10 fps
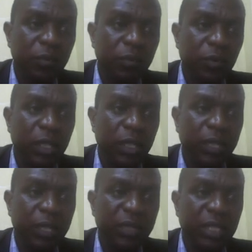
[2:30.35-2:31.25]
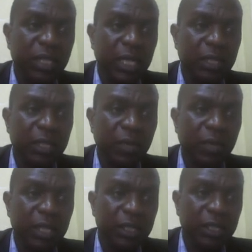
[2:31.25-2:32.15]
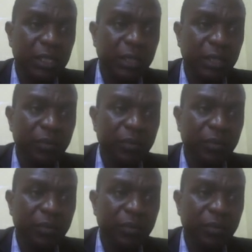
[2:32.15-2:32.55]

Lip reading: the name is ASEPLAN system.